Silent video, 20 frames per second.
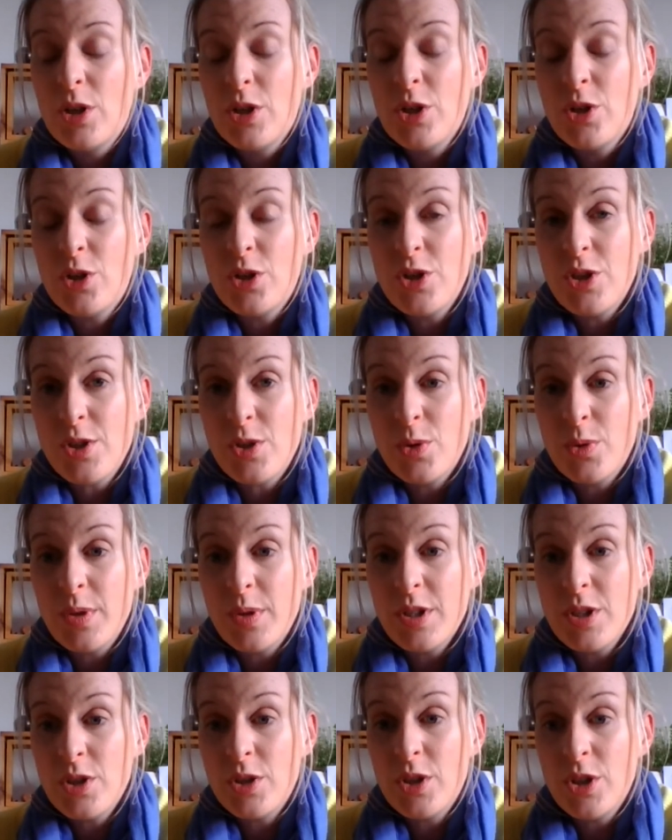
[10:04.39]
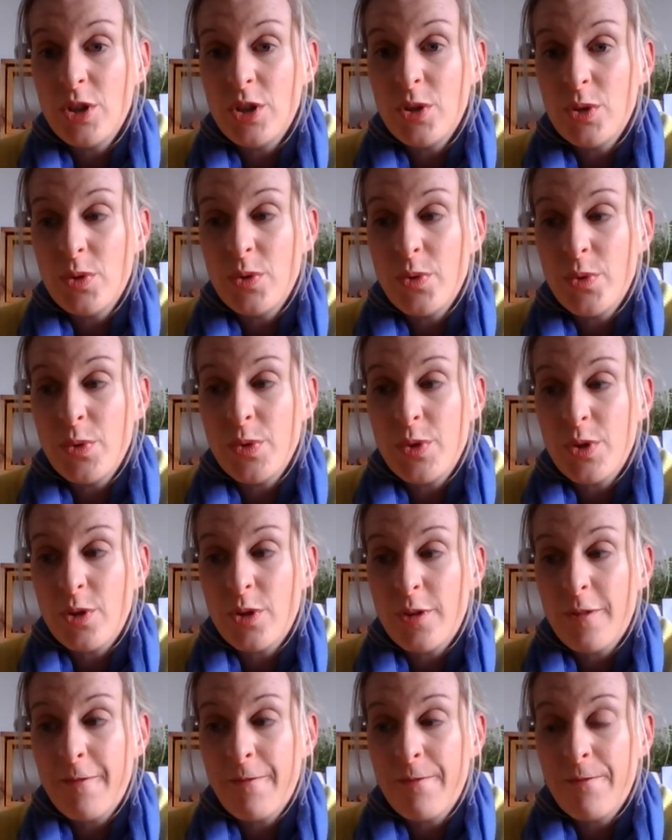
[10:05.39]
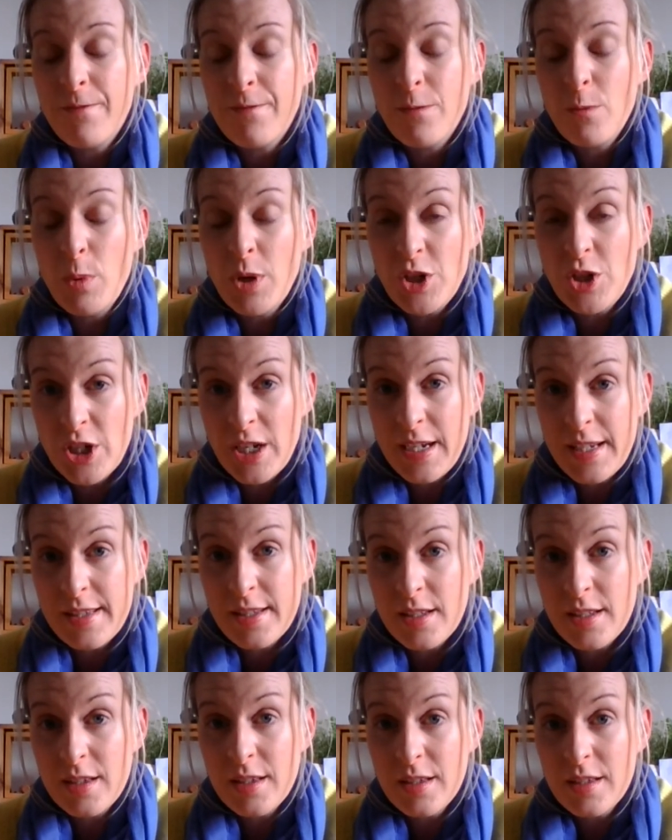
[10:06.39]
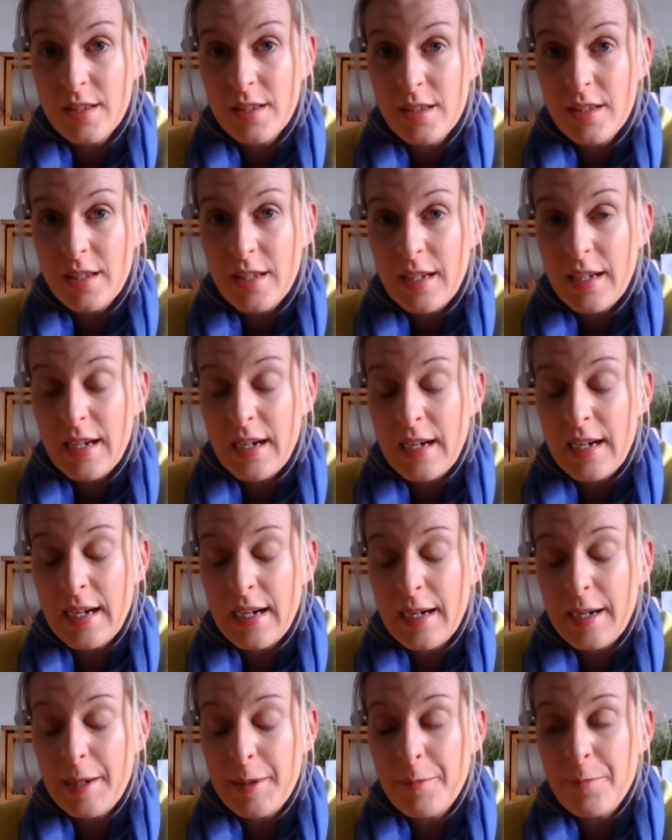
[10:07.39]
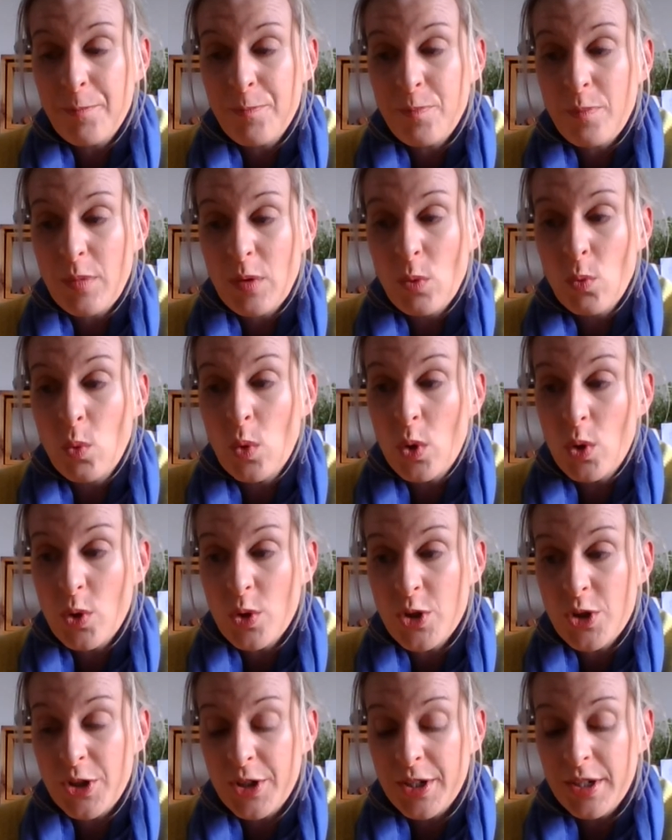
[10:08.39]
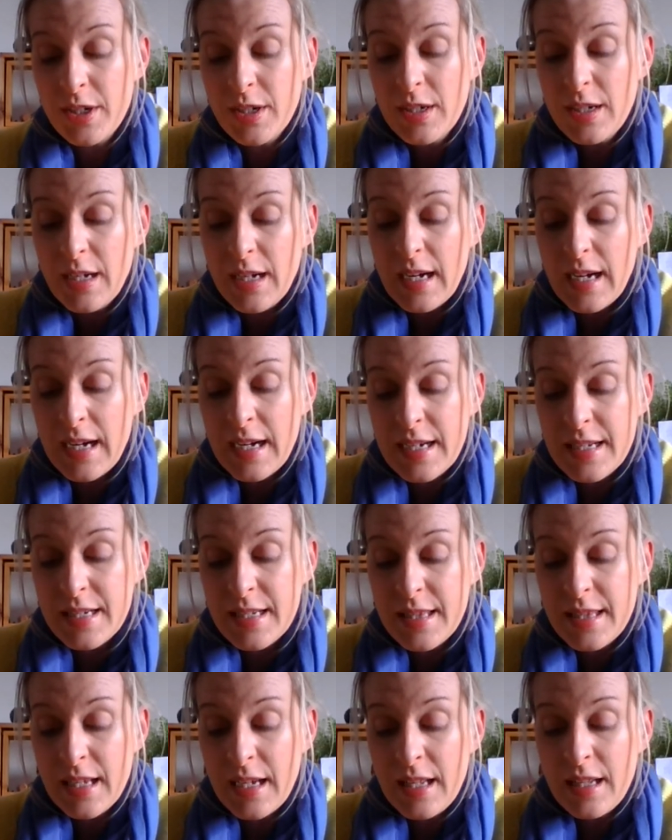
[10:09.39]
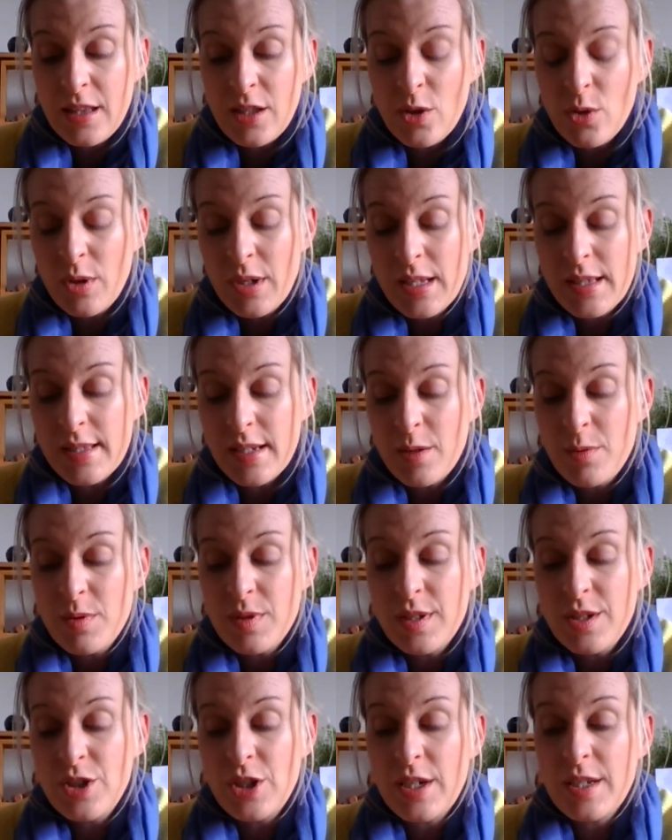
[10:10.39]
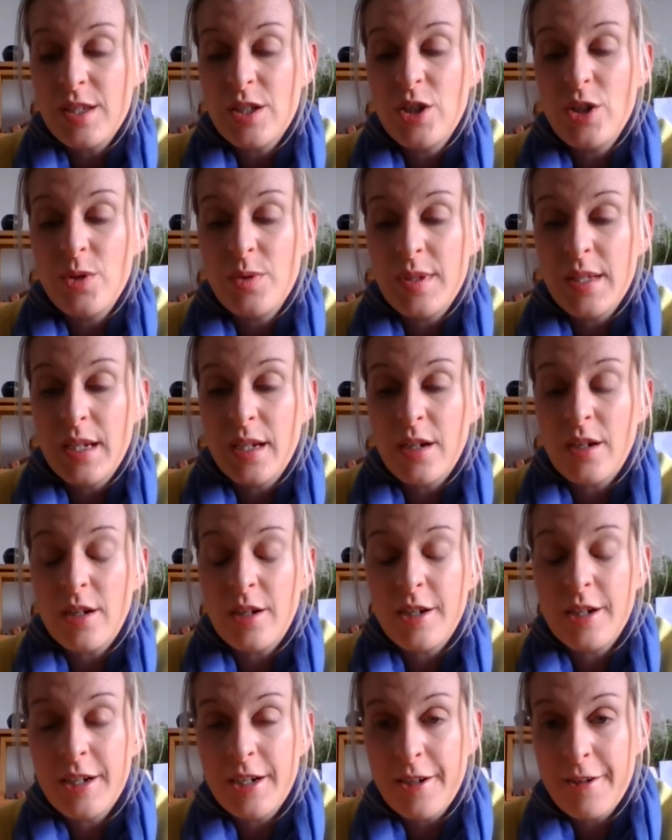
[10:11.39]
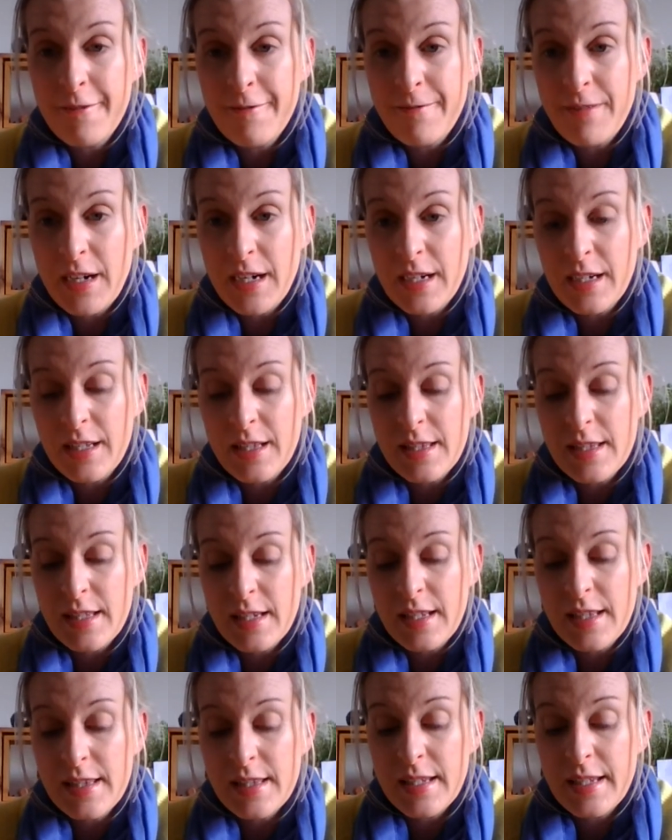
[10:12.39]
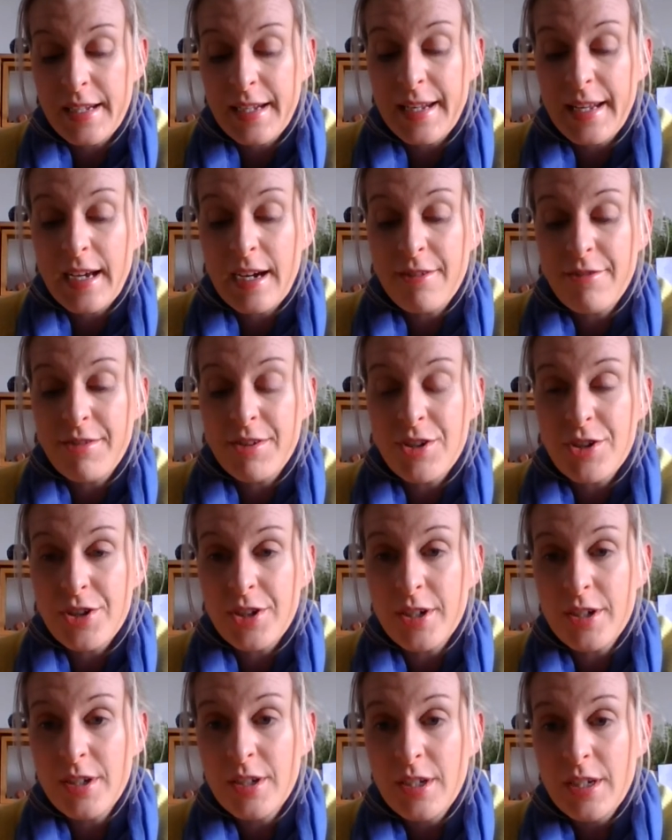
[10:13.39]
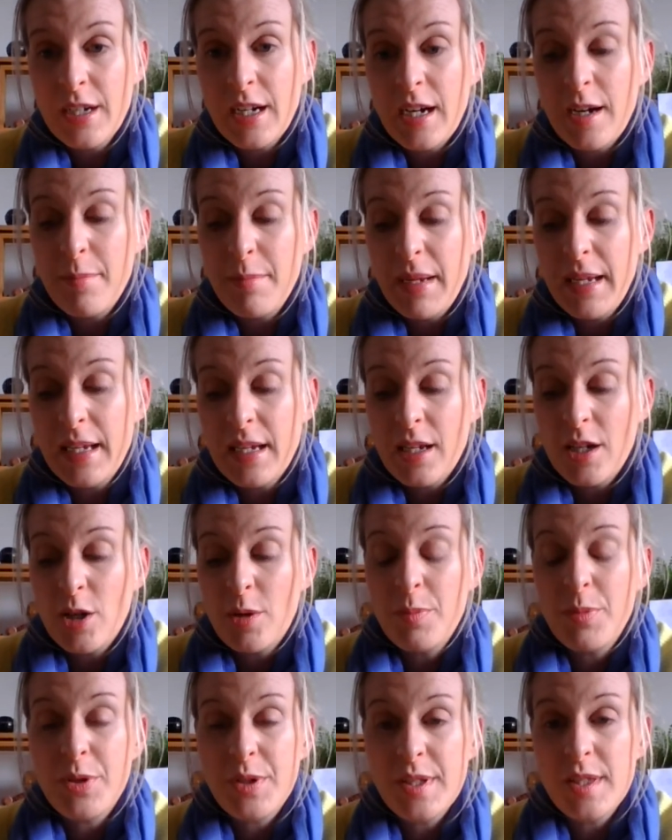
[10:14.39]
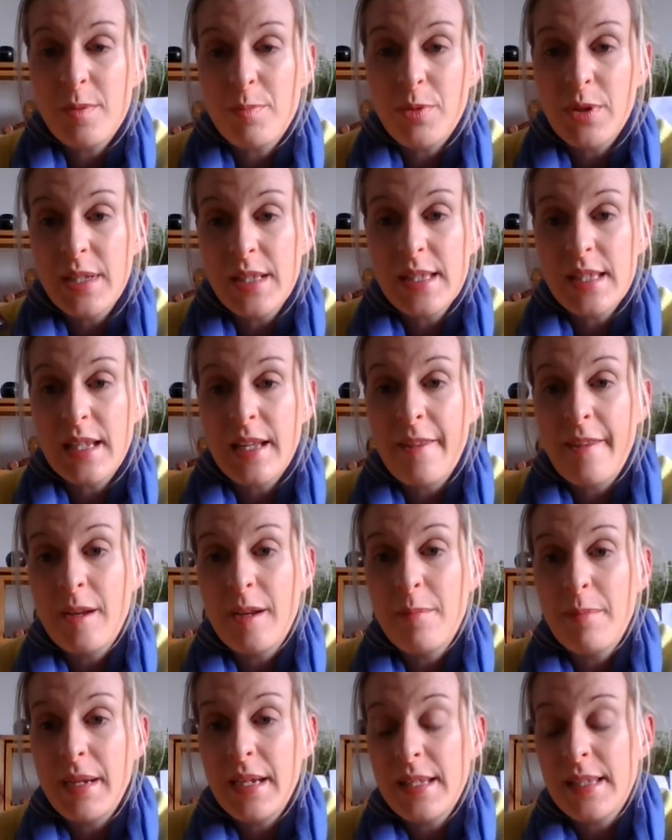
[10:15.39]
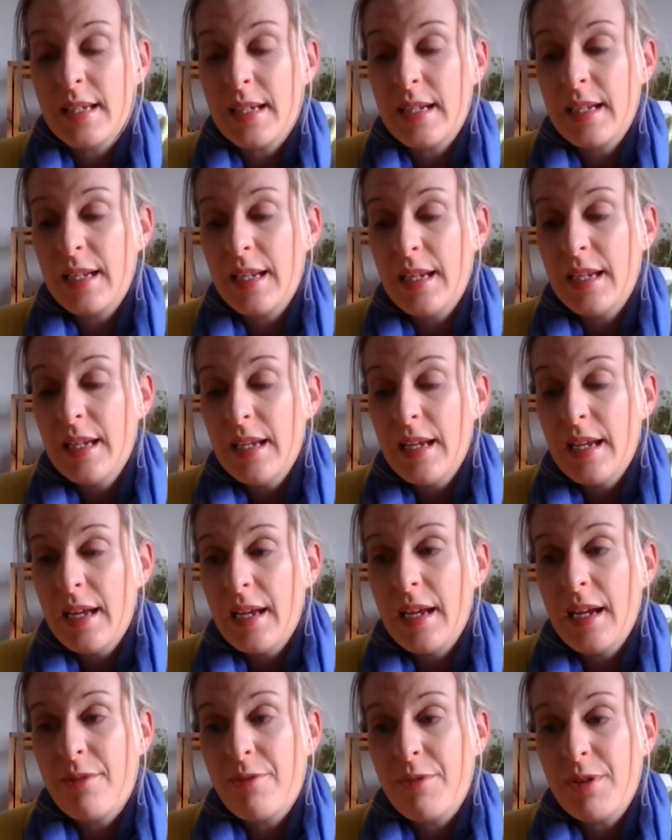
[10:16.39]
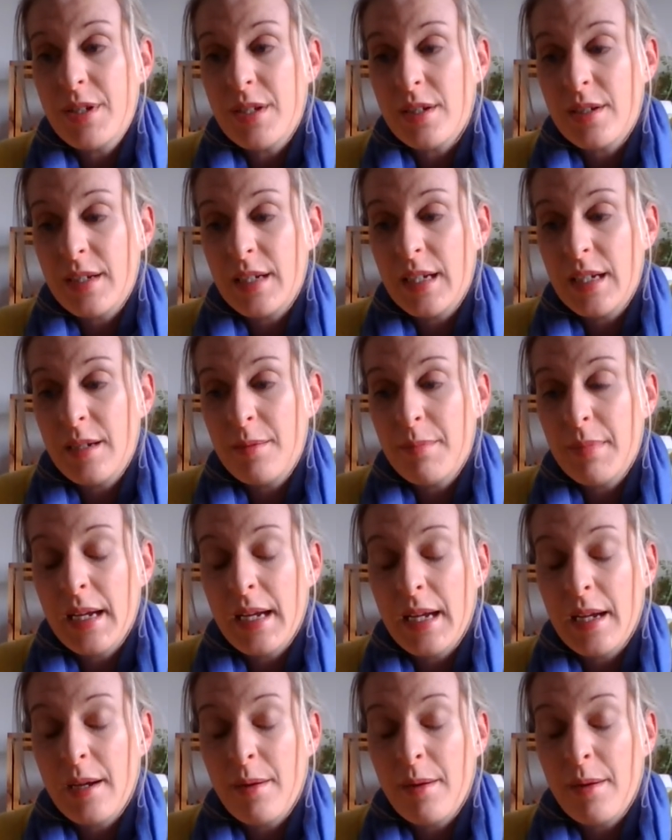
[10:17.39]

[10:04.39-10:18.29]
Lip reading: You're just going to use your witch hazel, water, and then the oils I would suggest using are frankincense and lavender, and making up your spritz, and then basically every time